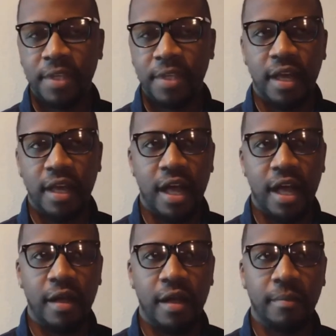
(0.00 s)

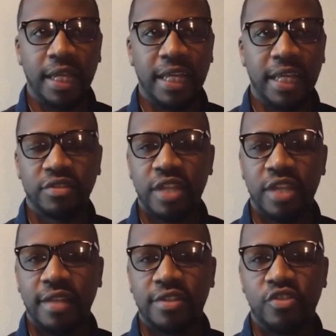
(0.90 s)
Um, and I guess shout out to
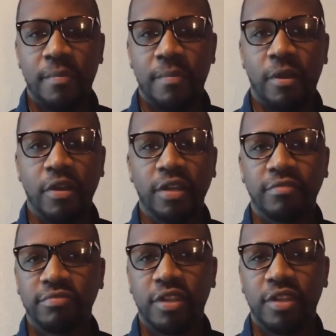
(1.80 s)
John Burkett, you
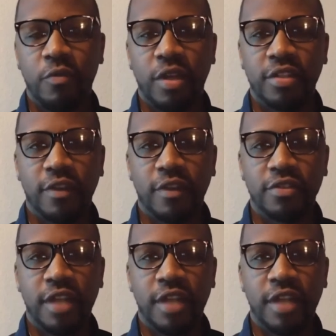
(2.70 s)
know, won his first title,